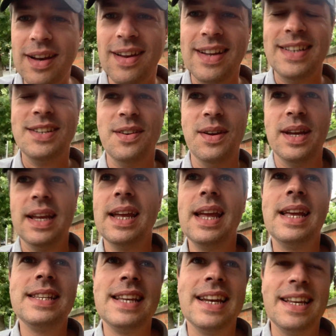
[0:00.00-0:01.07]
like doing
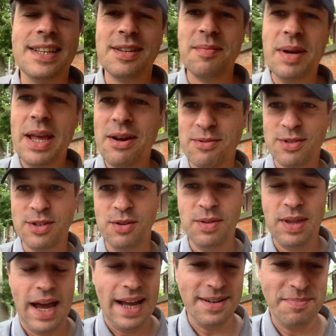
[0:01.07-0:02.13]
is letting somebody else do
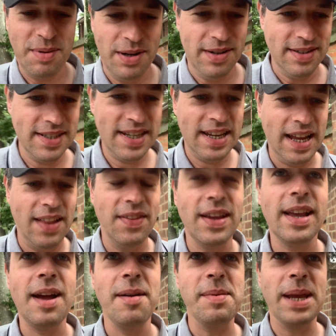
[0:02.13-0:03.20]
that part, and then
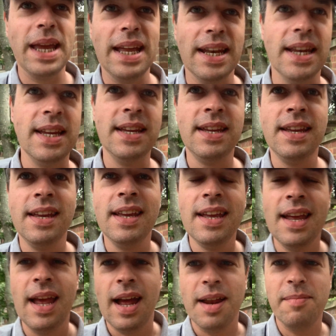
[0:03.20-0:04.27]
coming in
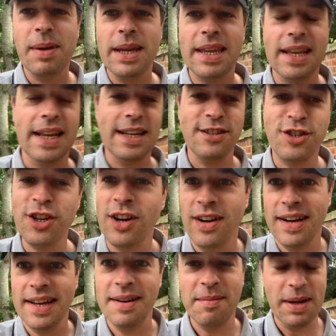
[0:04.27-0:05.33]
and making it
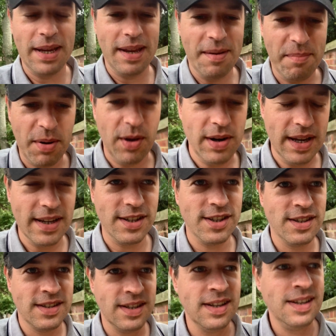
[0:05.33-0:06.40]
shine, making it polished,